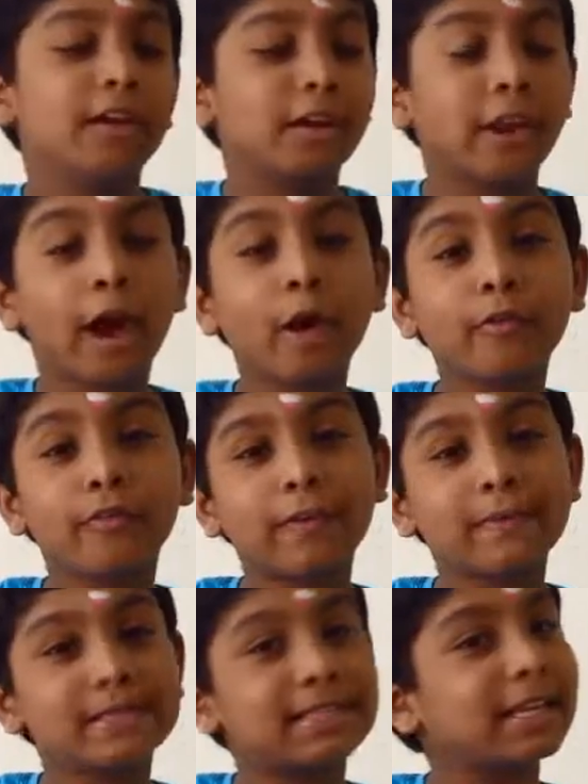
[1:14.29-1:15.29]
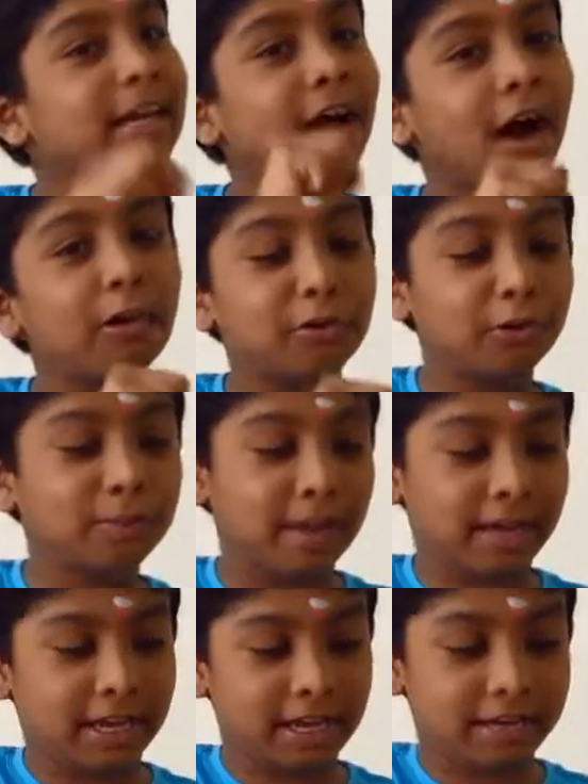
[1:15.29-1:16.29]
Now we will see how to
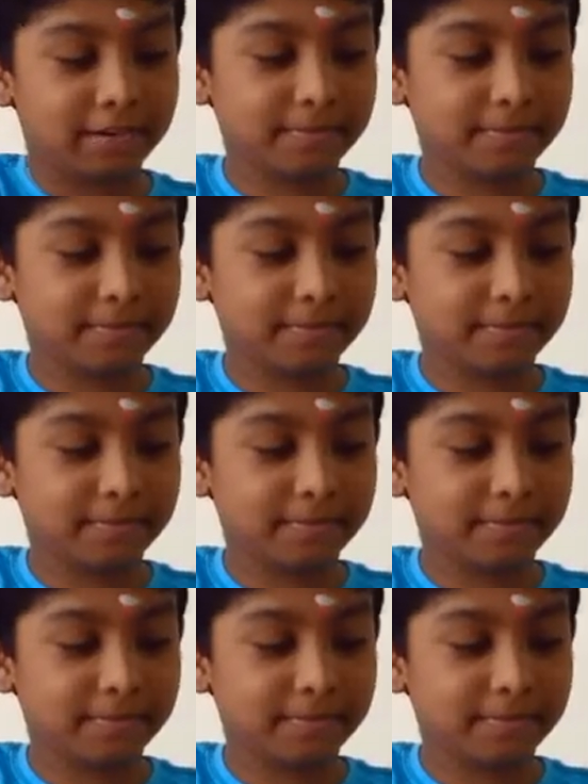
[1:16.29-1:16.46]
make it.